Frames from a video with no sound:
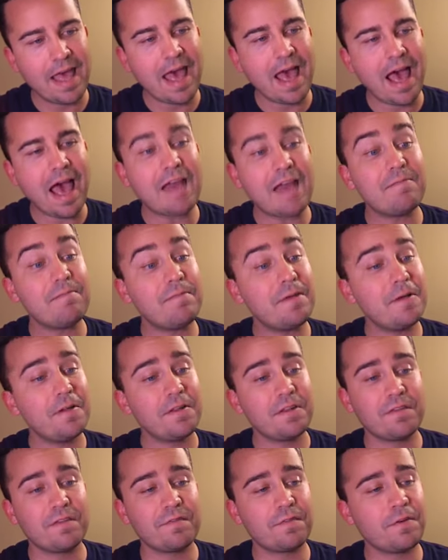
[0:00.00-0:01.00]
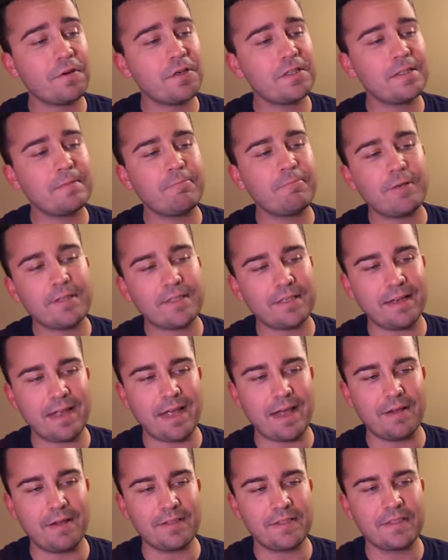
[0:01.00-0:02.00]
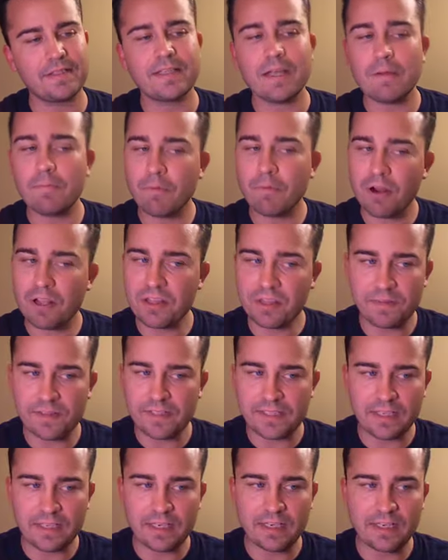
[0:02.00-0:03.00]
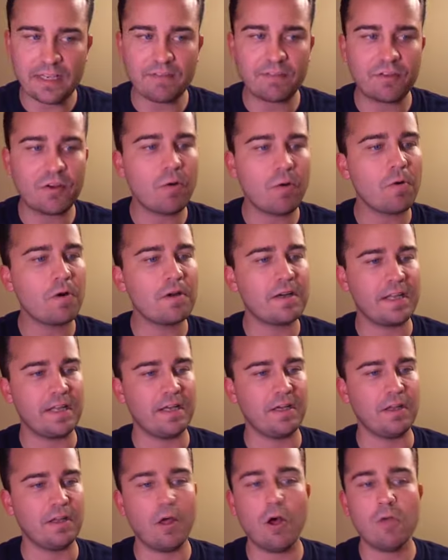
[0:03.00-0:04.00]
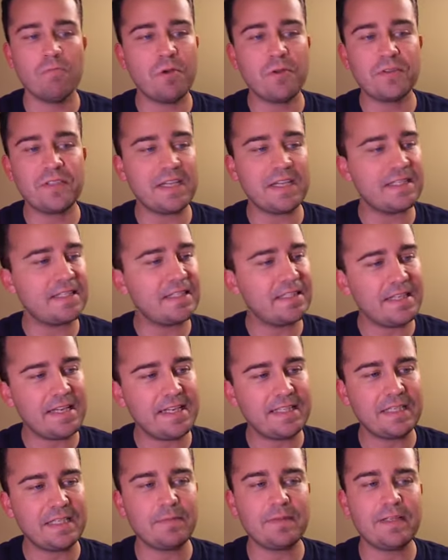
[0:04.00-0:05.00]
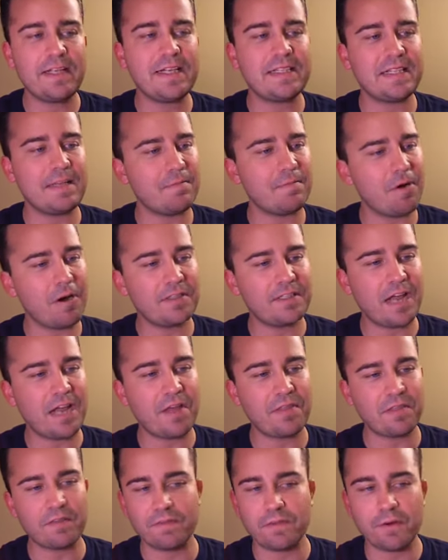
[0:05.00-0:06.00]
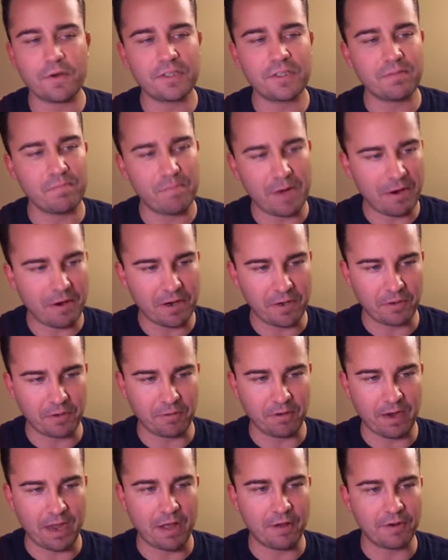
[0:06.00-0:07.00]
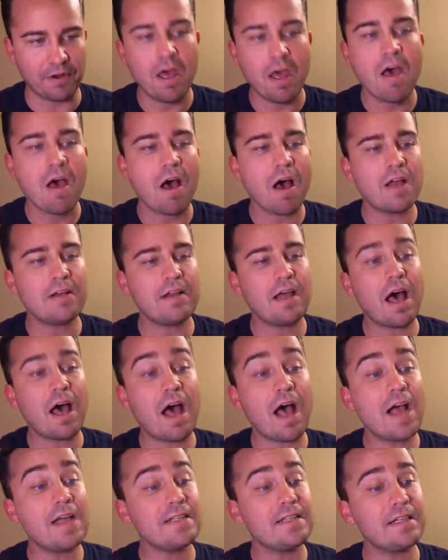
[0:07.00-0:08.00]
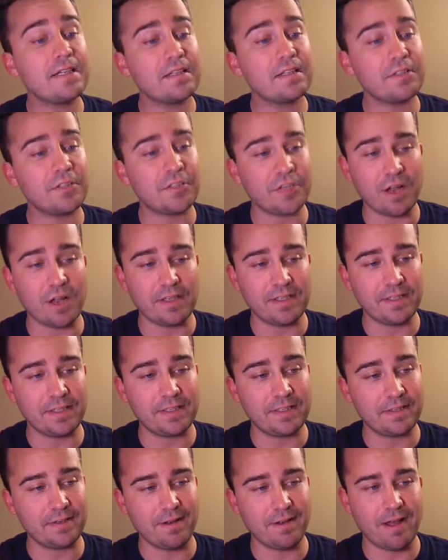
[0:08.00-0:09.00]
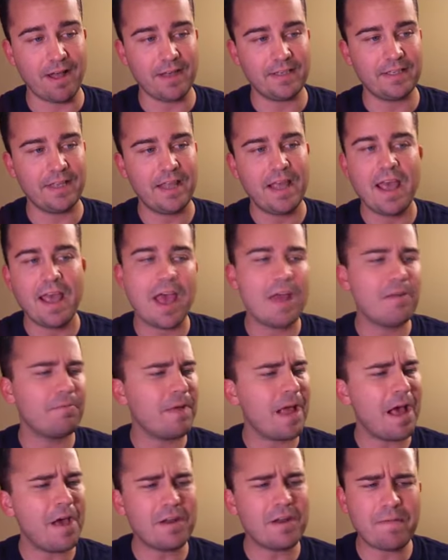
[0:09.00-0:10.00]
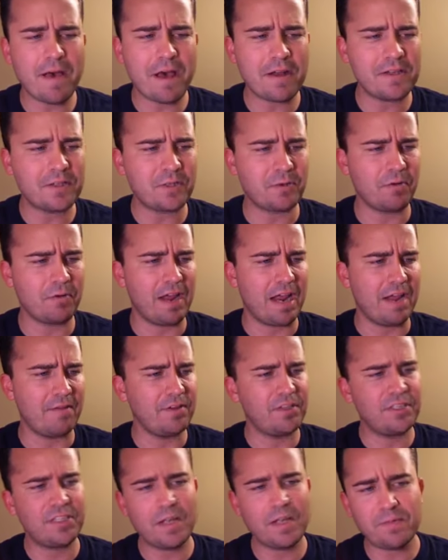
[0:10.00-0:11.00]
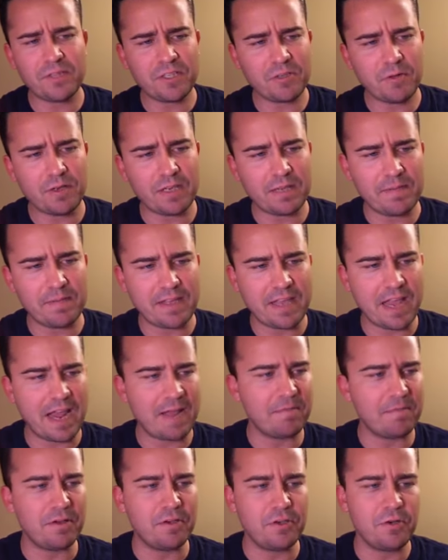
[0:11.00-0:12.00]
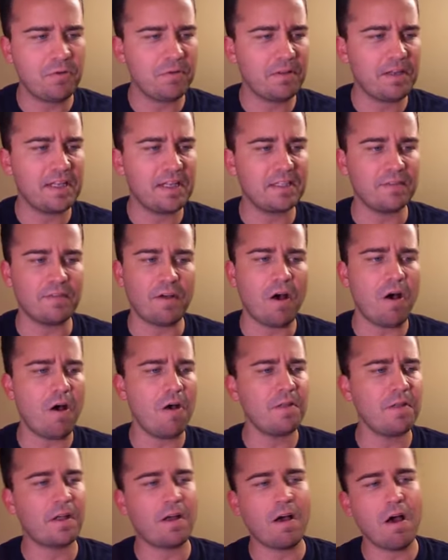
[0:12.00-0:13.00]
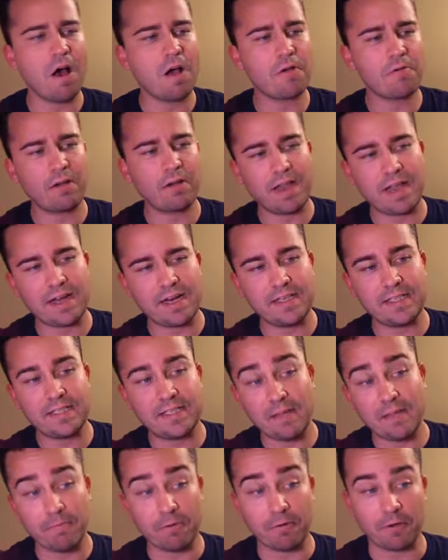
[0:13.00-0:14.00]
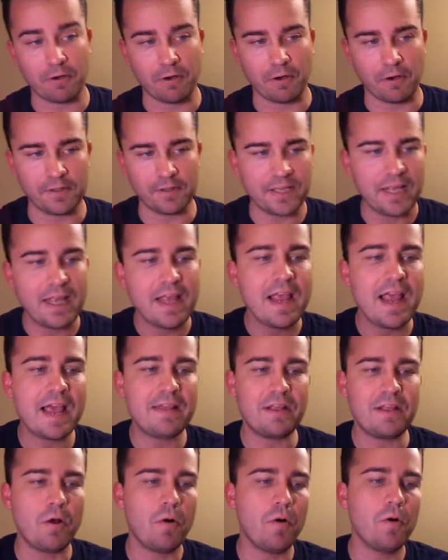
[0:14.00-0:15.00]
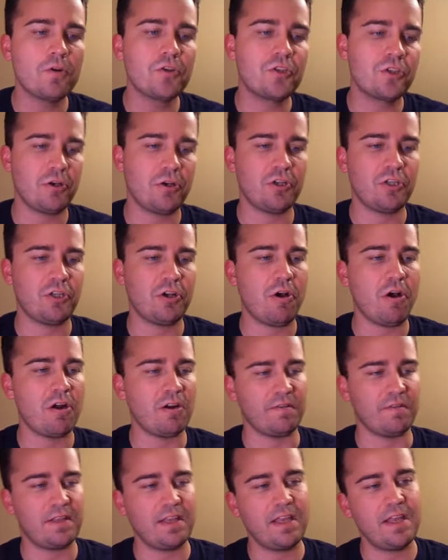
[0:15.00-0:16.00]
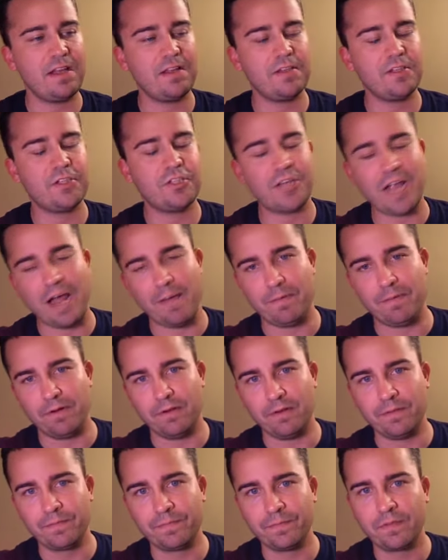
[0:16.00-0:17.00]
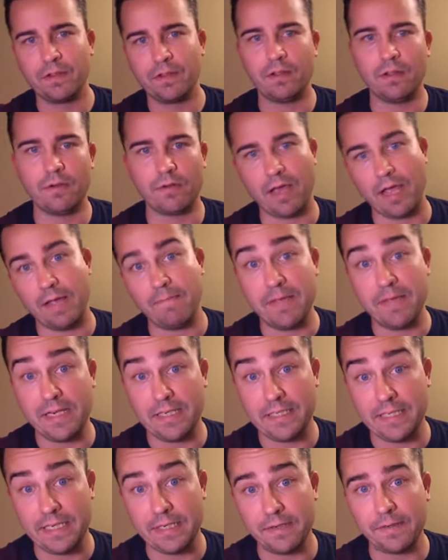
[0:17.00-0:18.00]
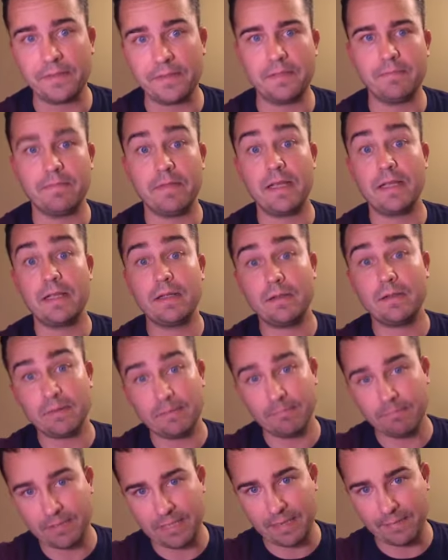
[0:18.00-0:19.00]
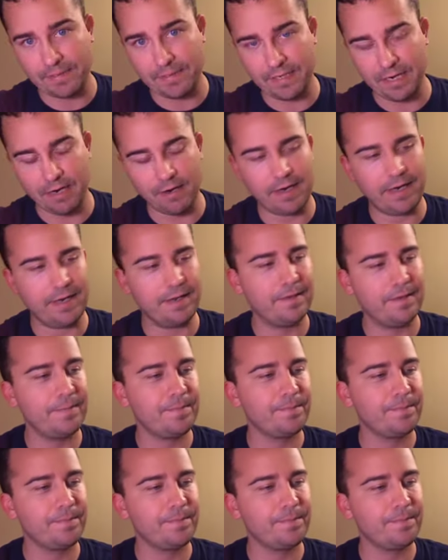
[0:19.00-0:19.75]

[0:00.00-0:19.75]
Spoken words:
had built the first prison house, somewhere in the vicinity of Cornhill, almost as seasonably as they marked out the first burial ground on Isaac Johnson's lot, and round about his grave, which subsequently became the nucleus of all the congregated sepulchres in the old churchyard of King's Chapel. Okay, big deal. It's a big cemetery.